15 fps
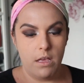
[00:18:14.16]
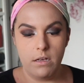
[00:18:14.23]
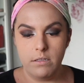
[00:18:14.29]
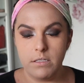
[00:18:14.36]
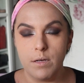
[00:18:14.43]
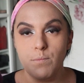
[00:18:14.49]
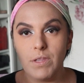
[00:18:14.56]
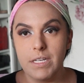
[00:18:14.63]

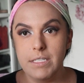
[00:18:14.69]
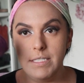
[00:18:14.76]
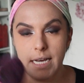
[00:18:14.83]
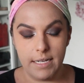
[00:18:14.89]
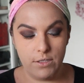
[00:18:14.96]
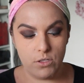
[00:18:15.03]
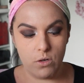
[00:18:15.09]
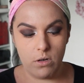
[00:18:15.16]
Something
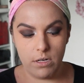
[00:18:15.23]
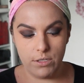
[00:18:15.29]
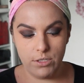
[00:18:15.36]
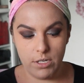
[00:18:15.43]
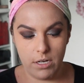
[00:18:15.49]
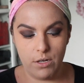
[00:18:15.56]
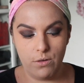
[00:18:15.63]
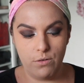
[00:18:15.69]
dense
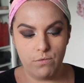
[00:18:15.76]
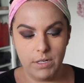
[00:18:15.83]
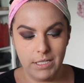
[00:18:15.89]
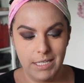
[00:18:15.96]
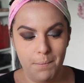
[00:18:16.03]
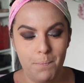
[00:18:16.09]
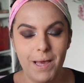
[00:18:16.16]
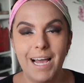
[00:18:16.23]
also.
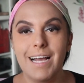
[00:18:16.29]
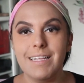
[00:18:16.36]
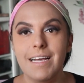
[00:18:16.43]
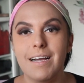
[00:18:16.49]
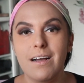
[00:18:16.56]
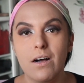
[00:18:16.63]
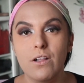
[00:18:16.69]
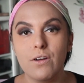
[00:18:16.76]
Really pack
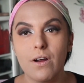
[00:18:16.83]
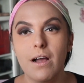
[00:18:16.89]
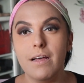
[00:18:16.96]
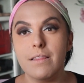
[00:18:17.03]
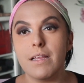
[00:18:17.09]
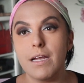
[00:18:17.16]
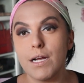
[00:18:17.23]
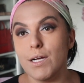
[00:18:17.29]
that color
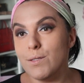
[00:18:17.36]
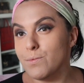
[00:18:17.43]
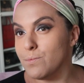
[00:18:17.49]
on there.